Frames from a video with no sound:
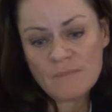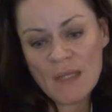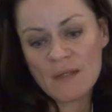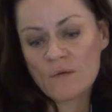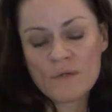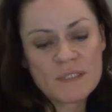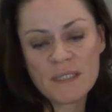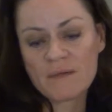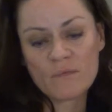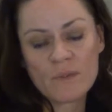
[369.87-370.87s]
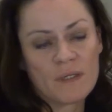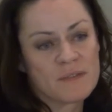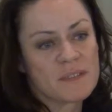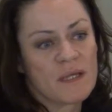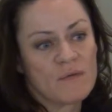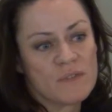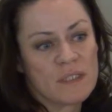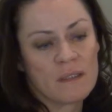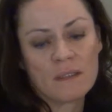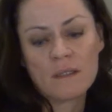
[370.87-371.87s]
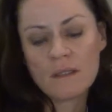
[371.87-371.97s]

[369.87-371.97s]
And of course, like everyone else, the housing